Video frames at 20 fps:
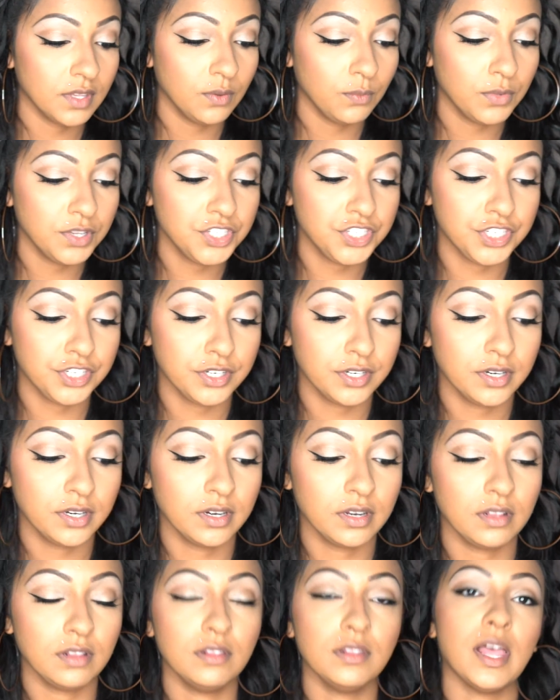Once
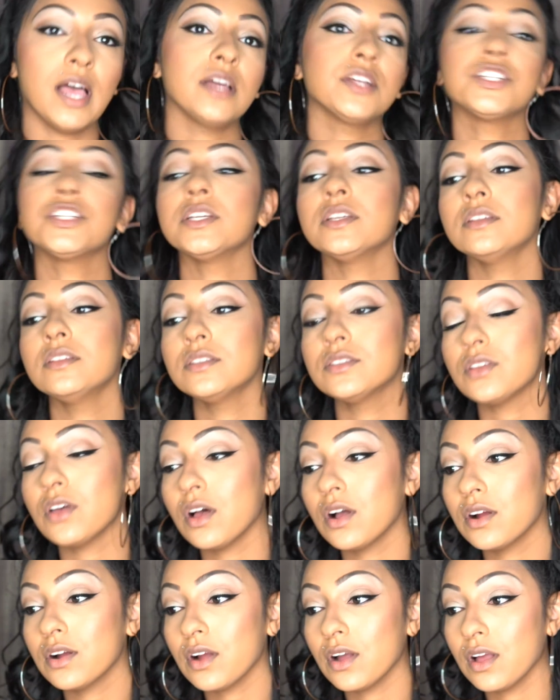your lashes
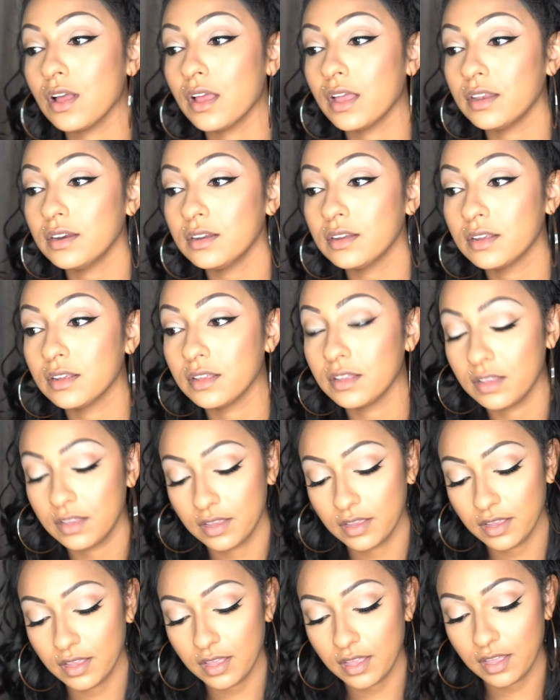are on
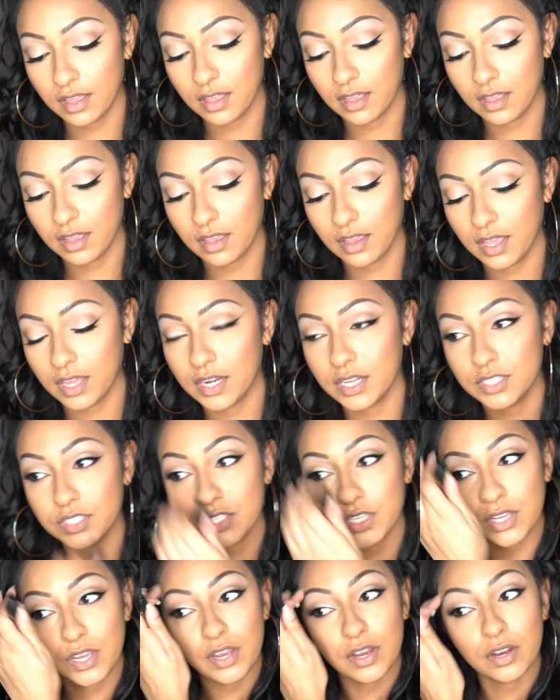and it's
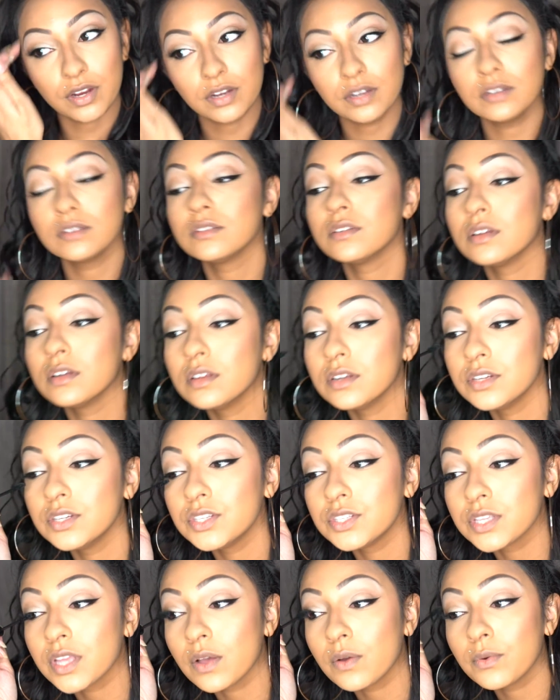secure,
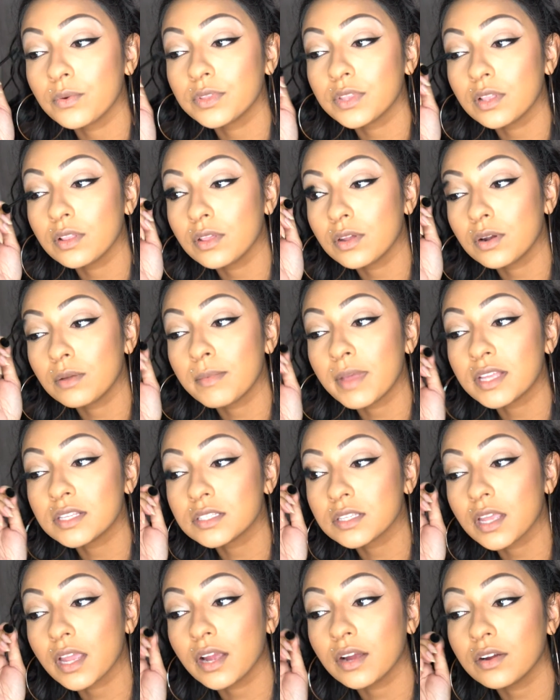just go in with a little
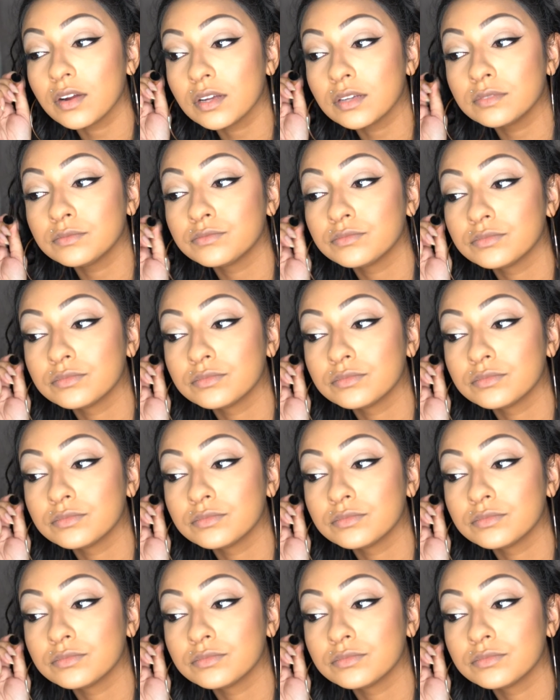mascara.